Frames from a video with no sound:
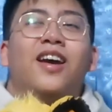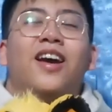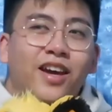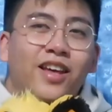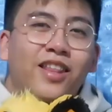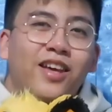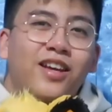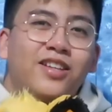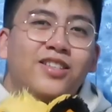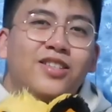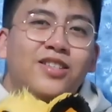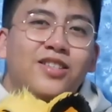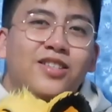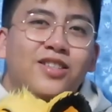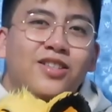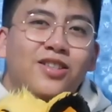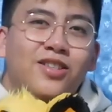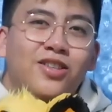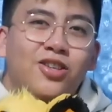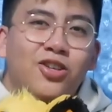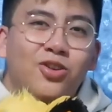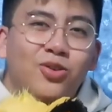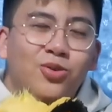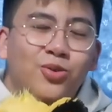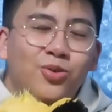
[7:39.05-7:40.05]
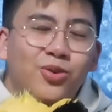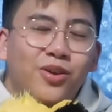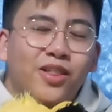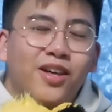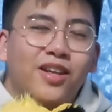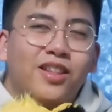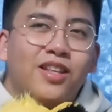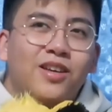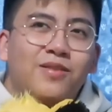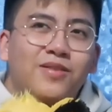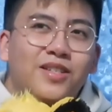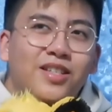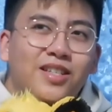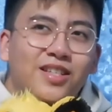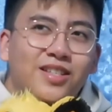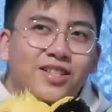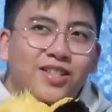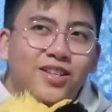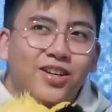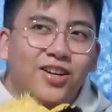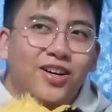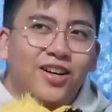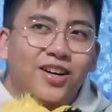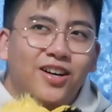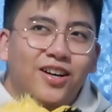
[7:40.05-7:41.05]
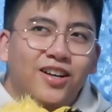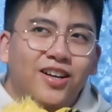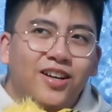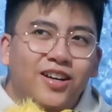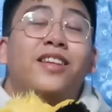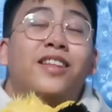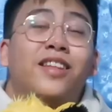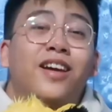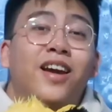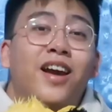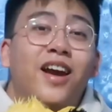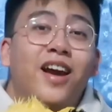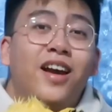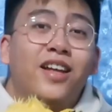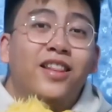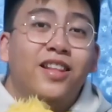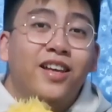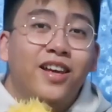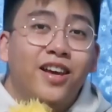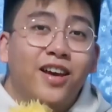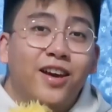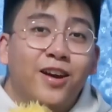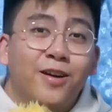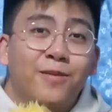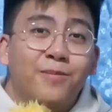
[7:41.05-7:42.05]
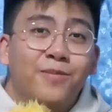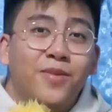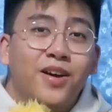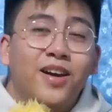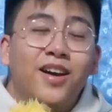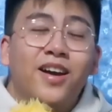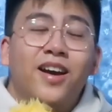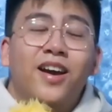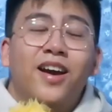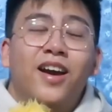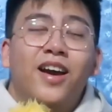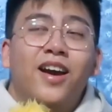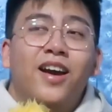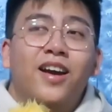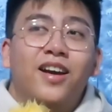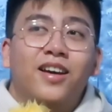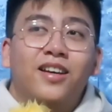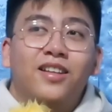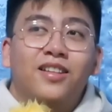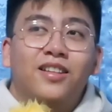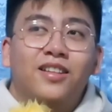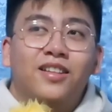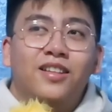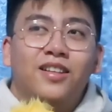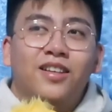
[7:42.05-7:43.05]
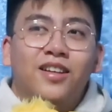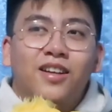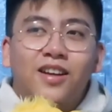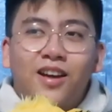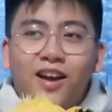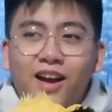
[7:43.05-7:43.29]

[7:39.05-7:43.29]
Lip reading: and I just knew that if she saw that I had him and